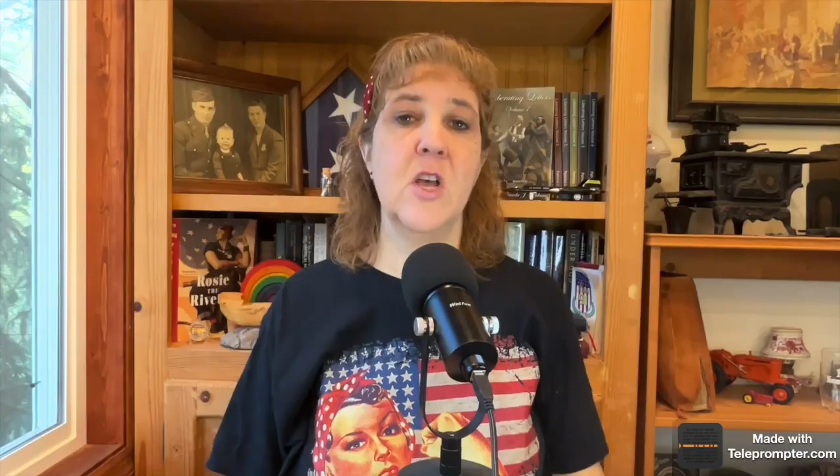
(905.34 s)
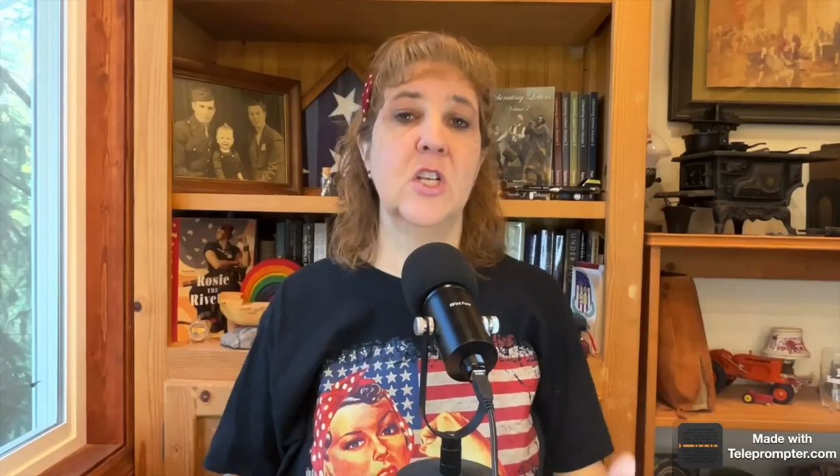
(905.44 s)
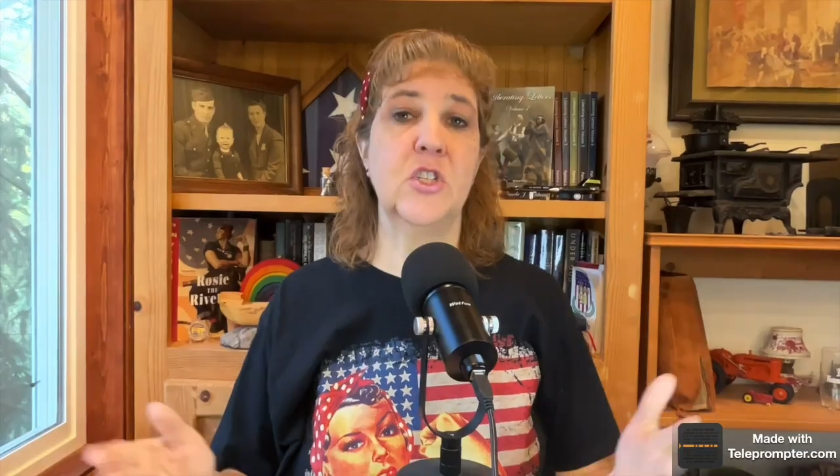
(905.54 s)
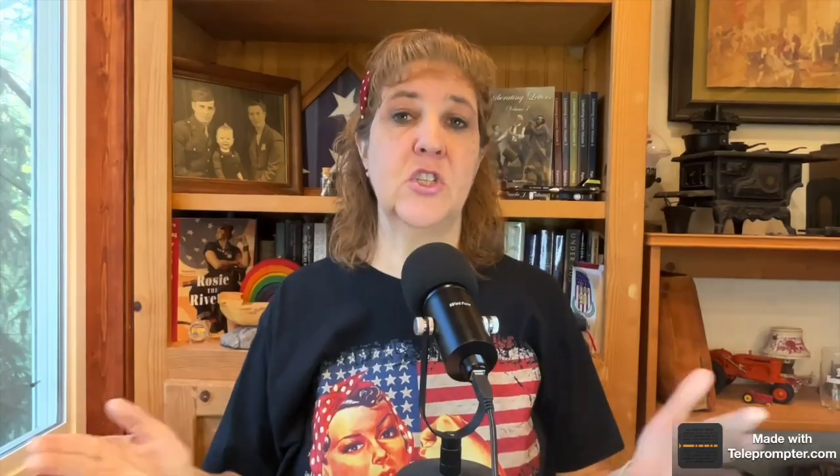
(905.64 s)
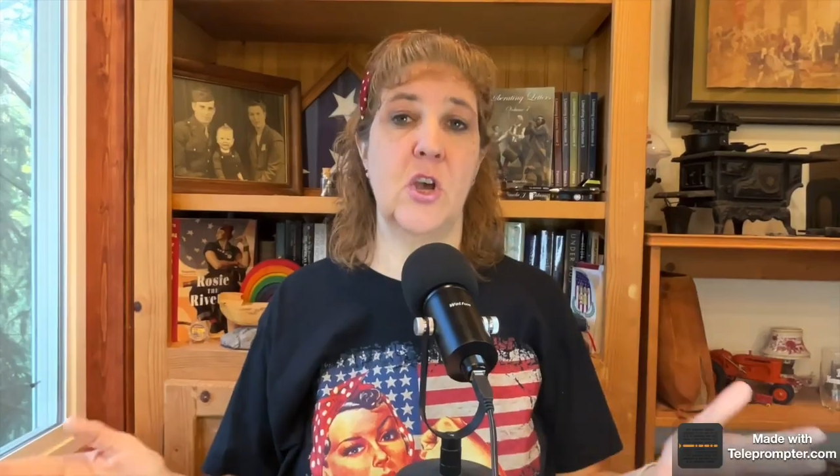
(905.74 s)

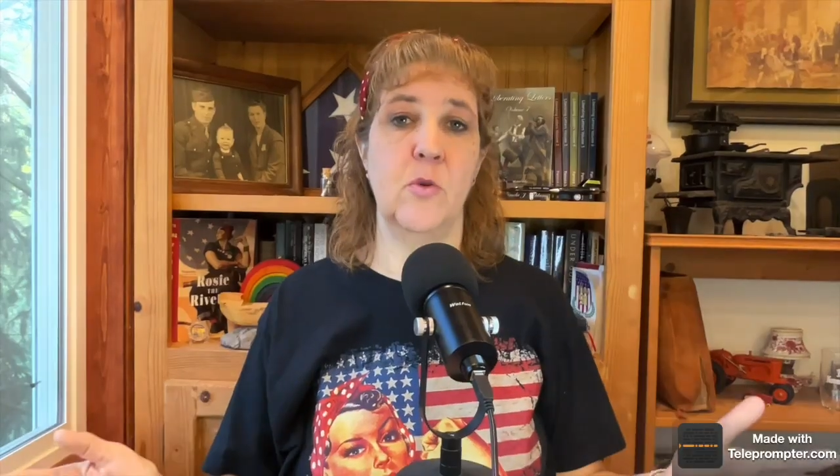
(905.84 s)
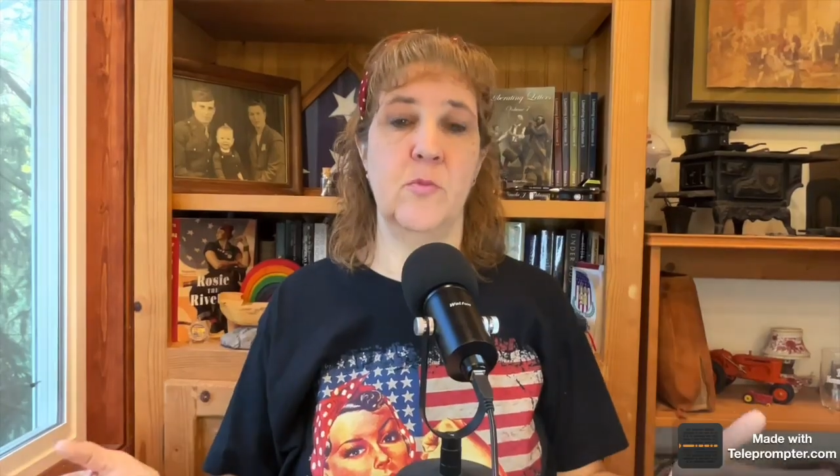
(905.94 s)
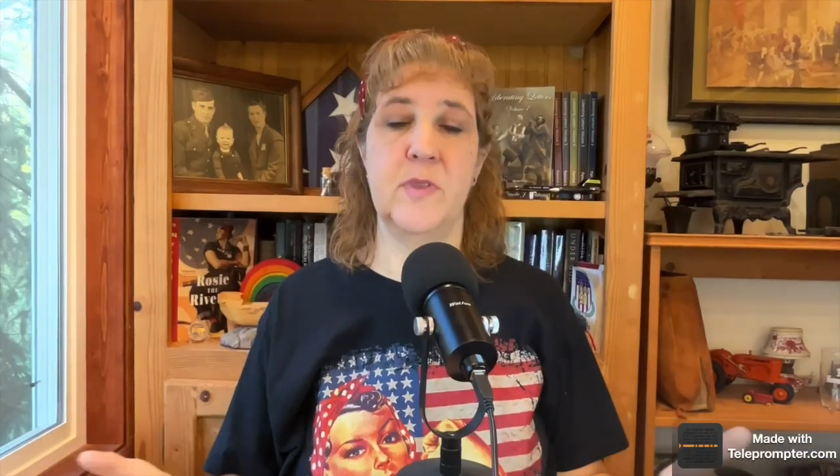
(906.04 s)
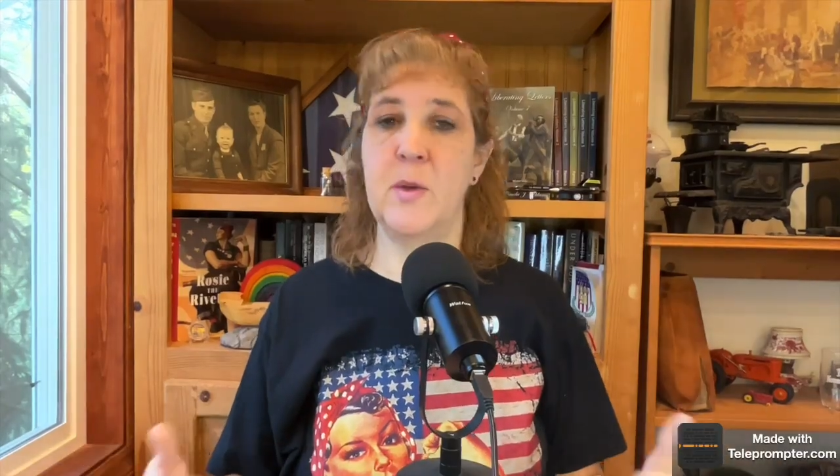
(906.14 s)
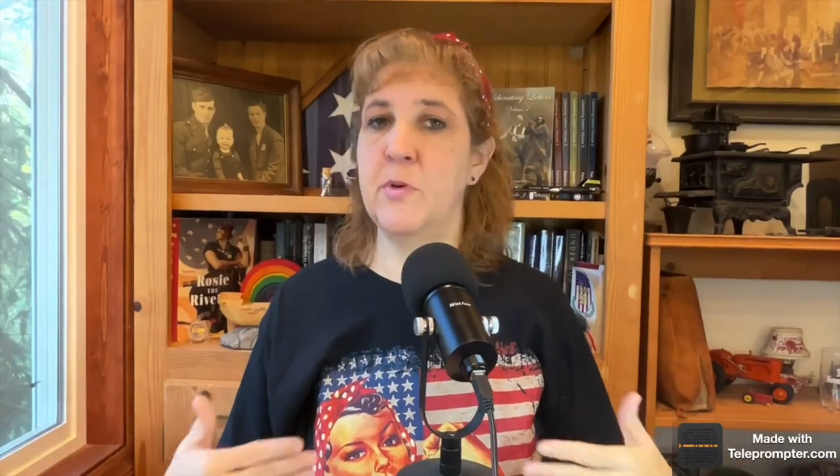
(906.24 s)
So,
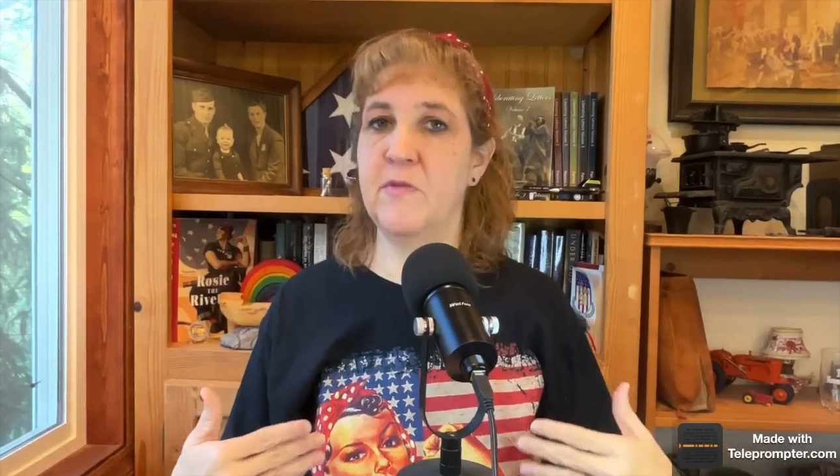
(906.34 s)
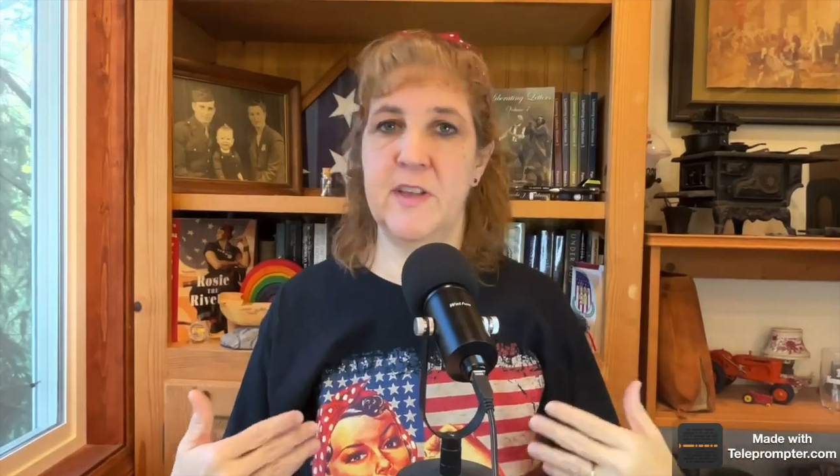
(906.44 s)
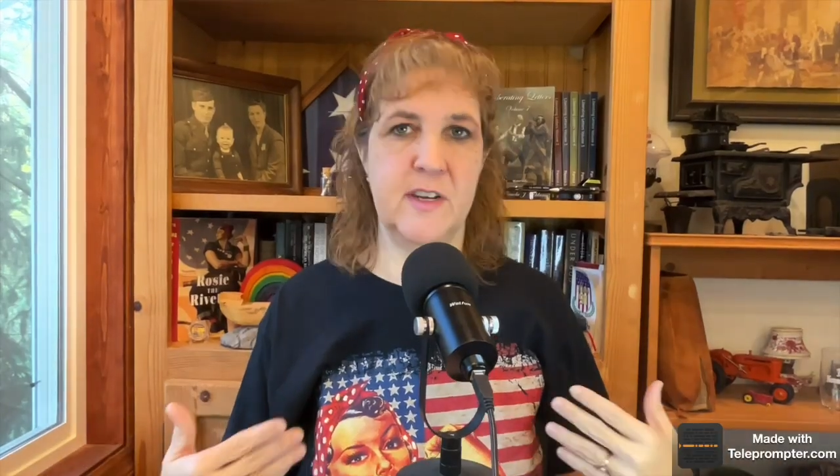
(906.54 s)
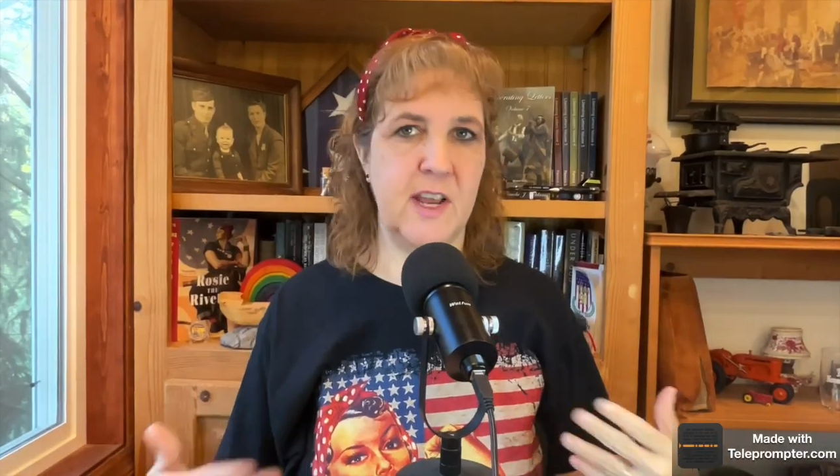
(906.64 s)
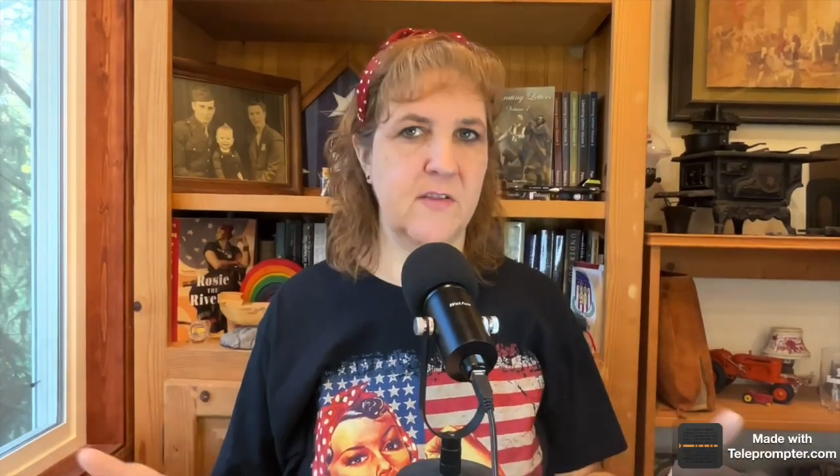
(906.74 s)
they
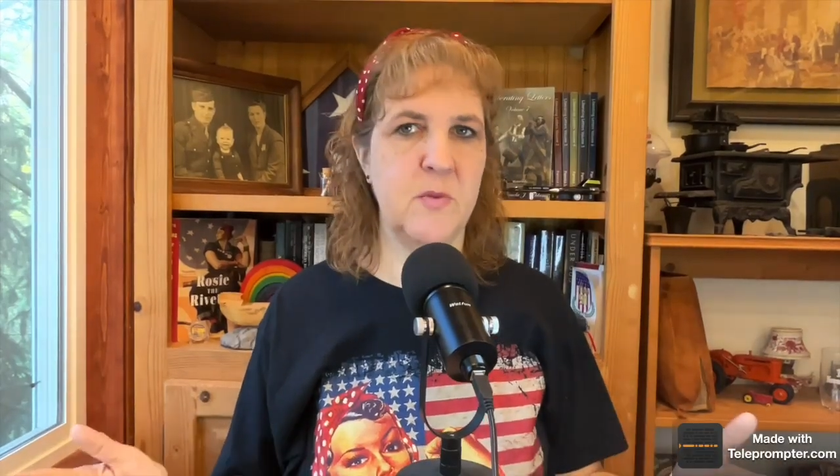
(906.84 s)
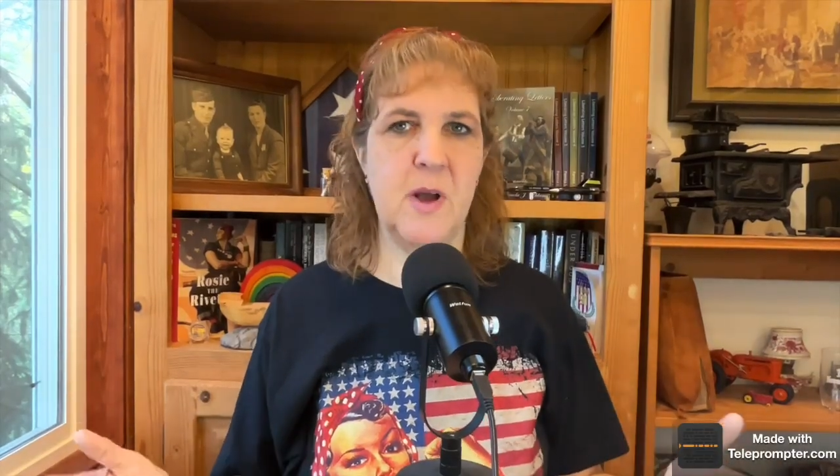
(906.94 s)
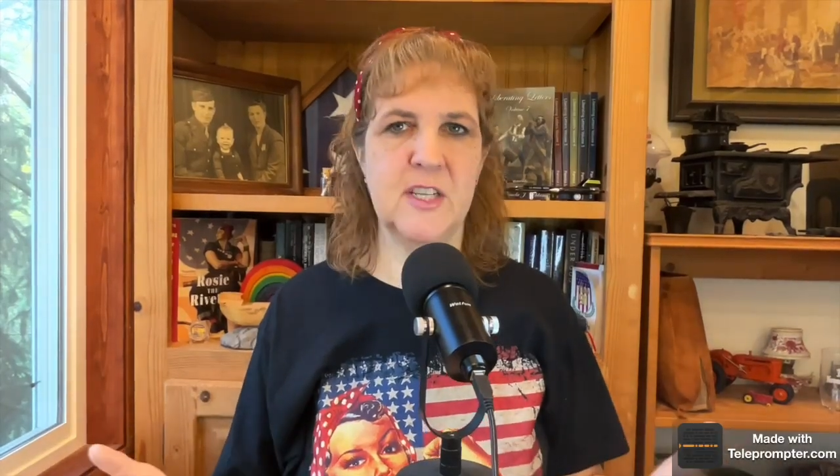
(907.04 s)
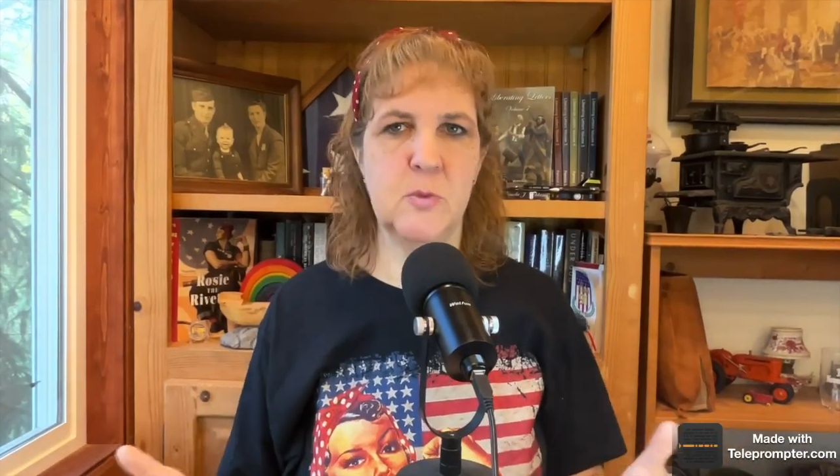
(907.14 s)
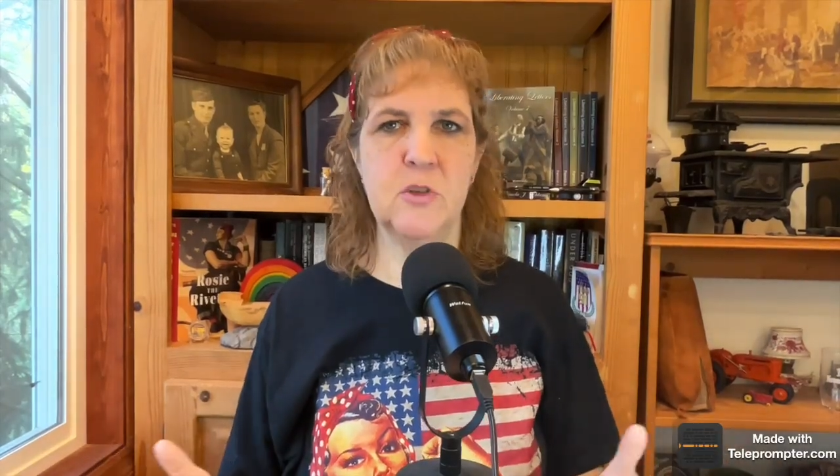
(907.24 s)
prevented every
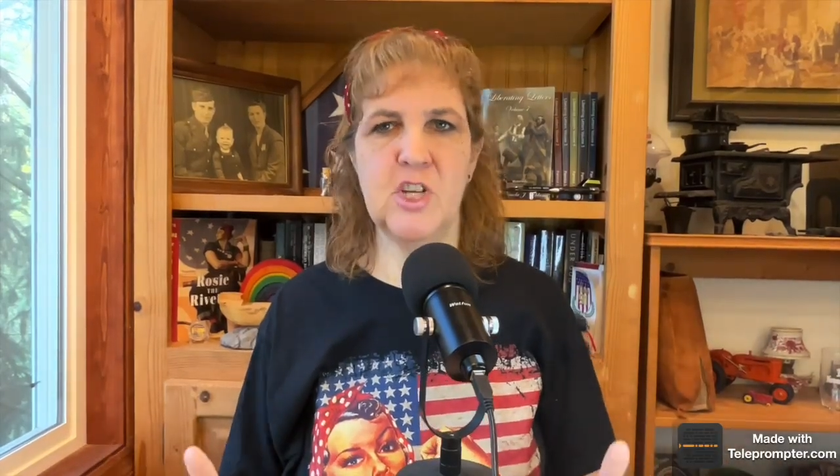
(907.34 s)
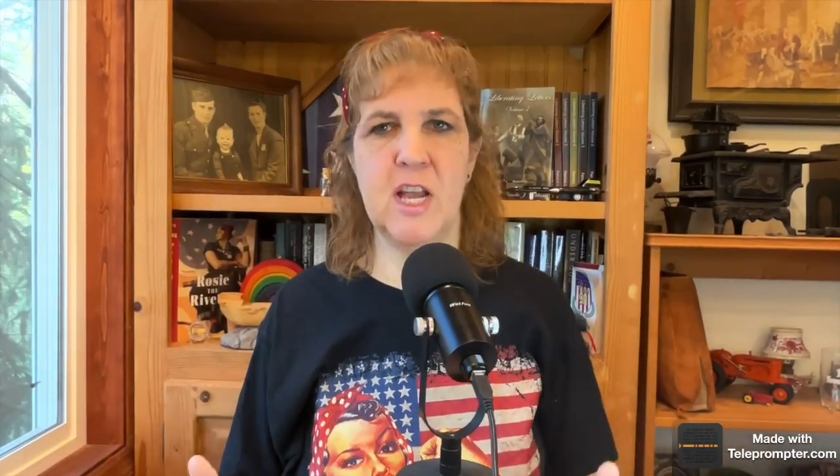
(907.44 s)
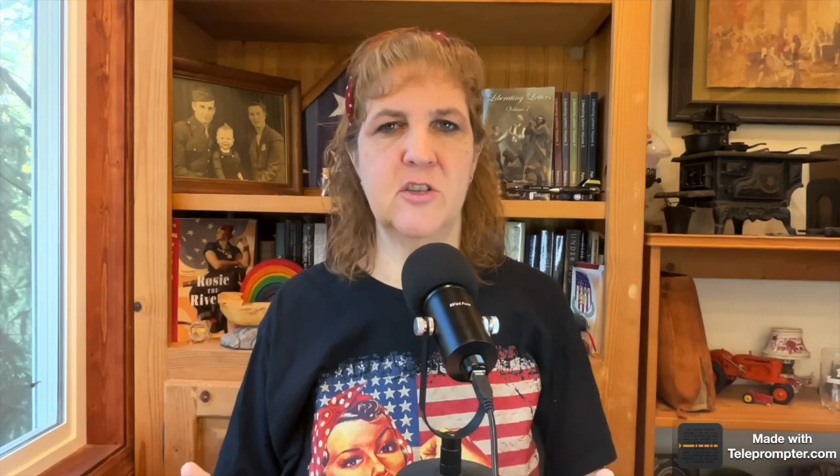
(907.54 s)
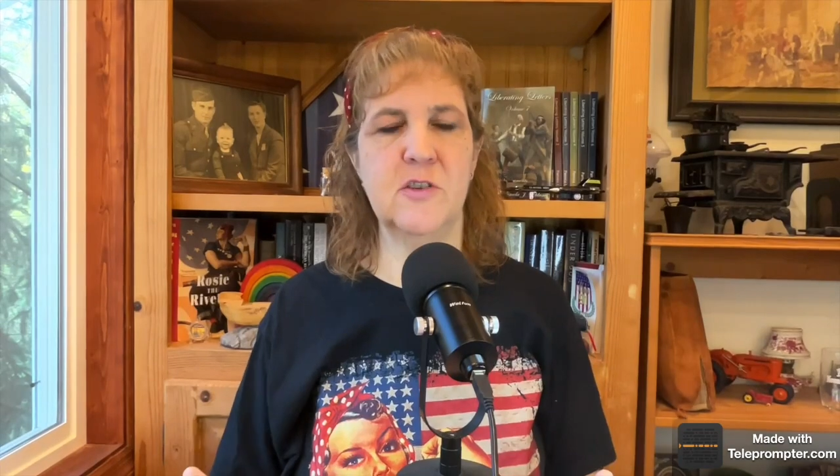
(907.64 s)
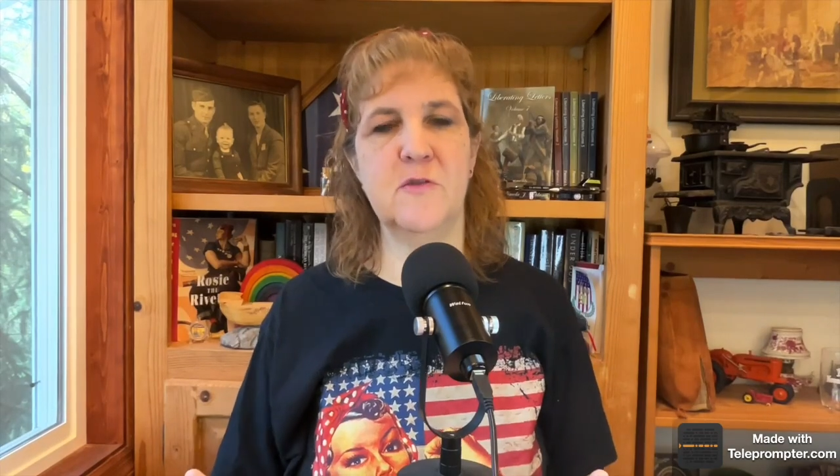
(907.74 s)
possible challenger